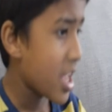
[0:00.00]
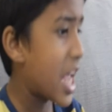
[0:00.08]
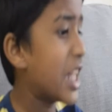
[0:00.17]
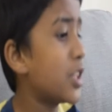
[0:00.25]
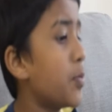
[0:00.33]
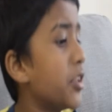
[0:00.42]

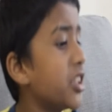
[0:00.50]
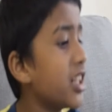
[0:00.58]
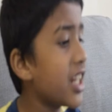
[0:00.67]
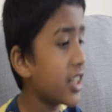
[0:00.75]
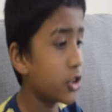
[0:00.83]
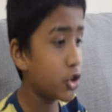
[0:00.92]

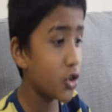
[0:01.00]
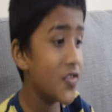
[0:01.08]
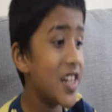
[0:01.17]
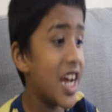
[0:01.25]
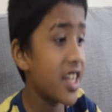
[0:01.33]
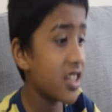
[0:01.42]
especially as
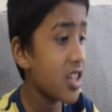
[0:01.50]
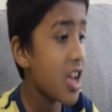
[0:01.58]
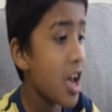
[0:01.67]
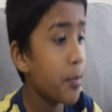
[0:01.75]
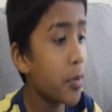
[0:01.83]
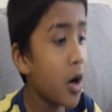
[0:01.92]
juveniles,
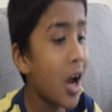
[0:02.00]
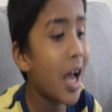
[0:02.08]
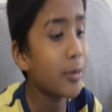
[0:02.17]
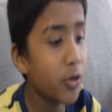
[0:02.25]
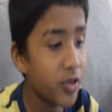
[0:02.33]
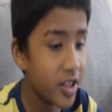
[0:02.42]

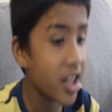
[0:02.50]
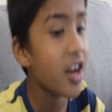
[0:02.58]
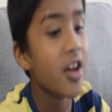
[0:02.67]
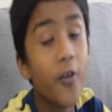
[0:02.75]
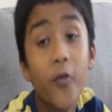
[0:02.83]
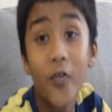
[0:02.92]
perhaps with their
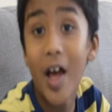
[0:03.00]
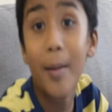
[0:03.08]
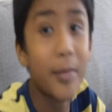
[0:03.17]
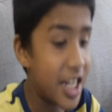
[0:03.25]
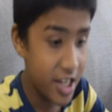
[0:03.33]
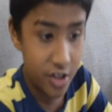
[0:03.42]

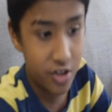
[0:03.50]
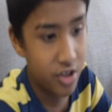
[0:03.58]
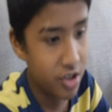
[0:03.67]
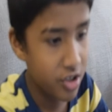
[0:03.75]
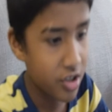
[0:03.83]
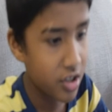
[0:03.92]

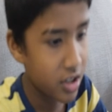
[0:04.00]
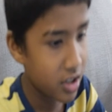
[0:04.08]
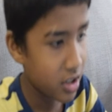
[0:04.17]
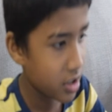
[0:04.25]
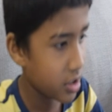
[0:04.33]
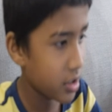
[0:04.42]
families.
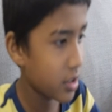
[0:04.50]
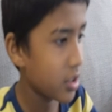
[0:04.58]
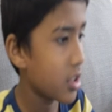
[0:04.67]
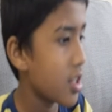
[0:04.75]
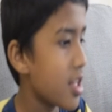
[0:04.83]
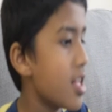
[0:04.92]

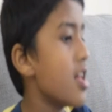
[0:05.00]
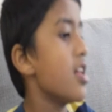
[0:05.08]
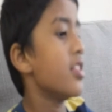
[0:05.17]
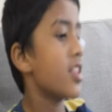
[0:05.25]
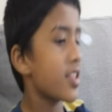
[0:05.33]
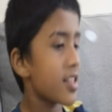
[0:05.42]

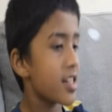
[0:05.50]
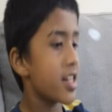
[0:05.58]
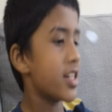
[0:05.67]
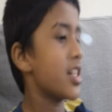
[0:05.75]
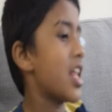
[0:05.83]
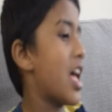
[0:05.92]
There is
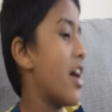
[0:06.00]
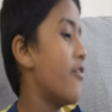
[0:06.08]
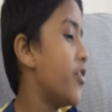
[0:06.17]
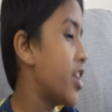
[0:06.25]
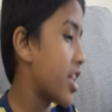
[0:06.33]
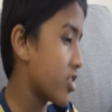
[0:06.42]
little
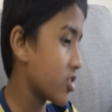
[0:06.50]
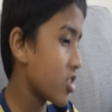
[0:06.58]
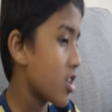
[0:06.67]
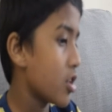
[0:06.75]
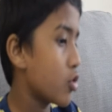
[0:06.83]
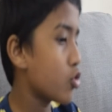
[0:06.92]
evidence
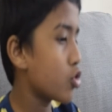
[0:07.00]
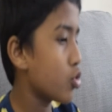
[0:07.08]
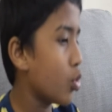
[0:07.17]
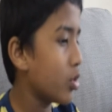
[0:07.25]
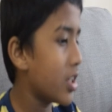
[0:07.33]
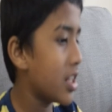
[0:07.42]
to
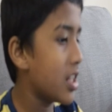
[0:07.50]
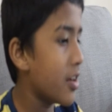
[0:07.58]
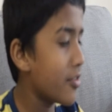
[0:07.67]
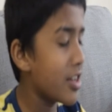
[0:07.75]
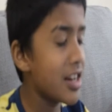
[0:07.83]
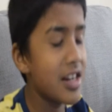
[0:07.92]
show they
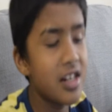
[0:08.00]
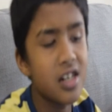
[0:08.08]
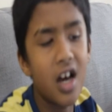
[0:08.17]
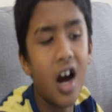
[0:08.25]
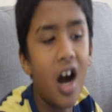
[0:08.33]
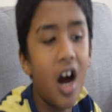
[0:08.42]
lived in
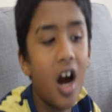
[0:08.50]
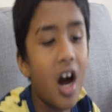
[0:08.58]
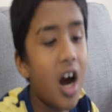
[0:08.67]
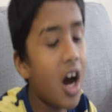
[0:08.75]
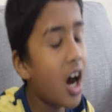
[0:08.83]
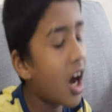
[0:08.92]

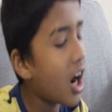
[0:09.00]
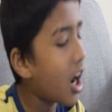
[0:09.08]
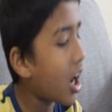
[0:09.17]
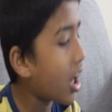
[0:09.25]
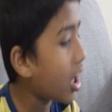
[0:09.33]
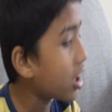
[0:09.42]

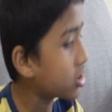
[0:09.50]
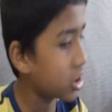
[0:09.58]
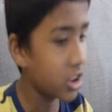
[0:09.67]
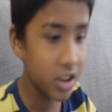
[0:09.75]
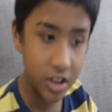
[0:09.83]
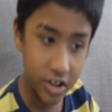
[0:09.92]
large
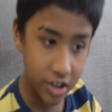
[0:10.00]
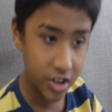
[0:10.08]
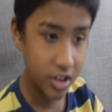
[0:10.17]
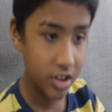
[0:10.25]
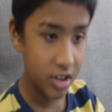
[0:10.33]
herds.